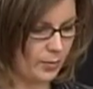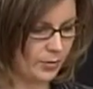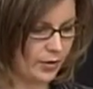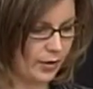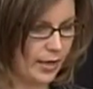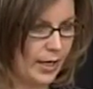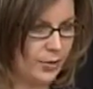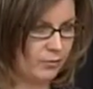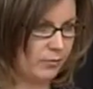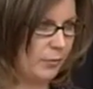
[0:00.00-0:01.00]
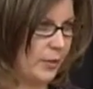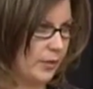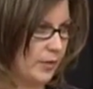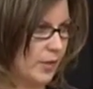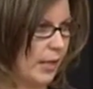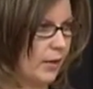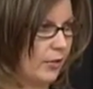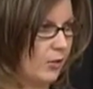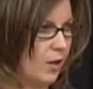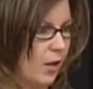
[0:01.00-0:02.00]
so they can't be sailing
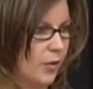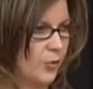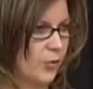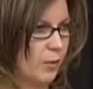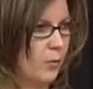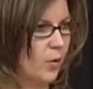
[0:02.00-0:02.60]
through college with a